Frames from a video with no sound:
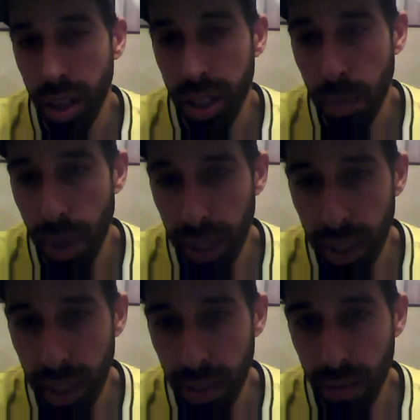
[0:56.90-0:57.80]
Then
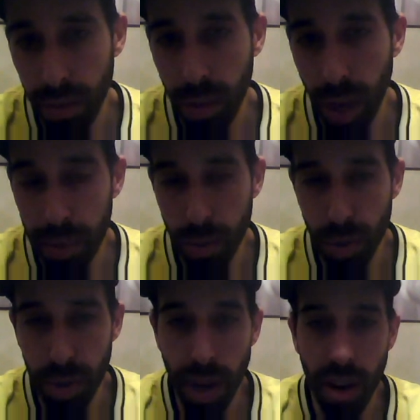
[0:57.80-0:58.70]
Pinkett grabs the
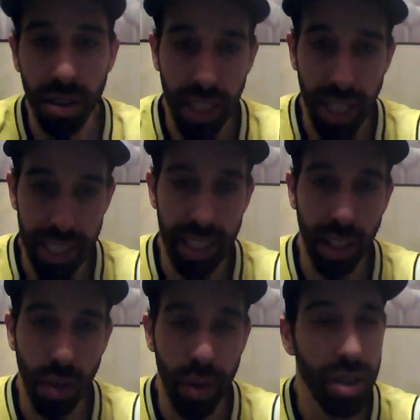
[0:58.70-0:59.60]
rebound, kicks it
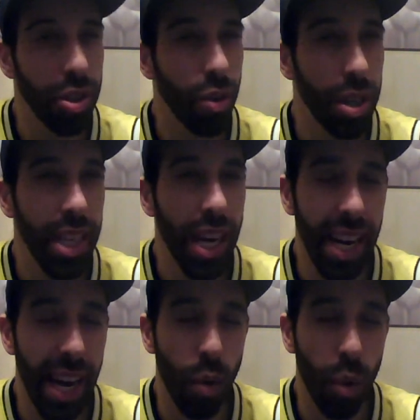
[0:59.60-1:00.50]
to Chris. Chris kind
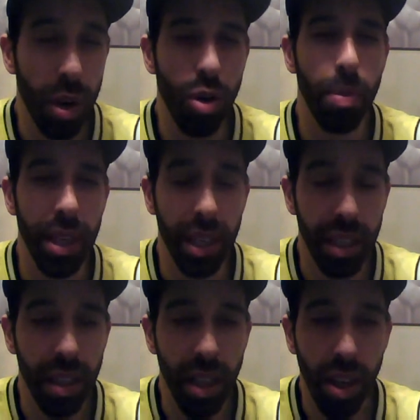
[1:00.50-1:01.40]
of had a window, but
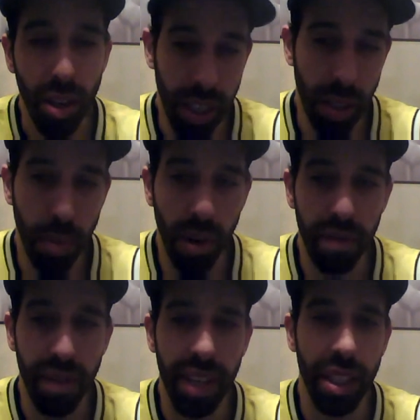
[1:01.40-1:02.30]
he looks like he
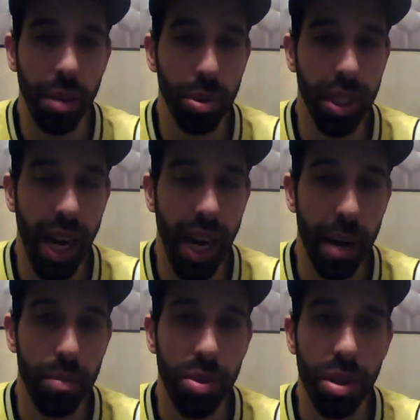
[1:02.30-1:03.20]
pump faked a couple
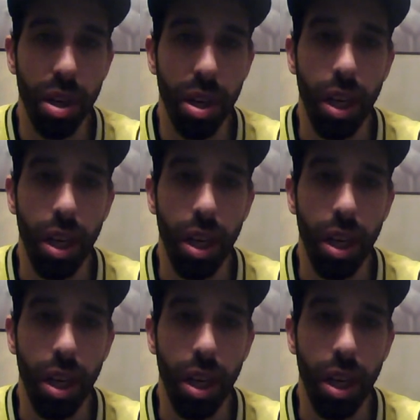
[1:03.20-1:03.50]
times.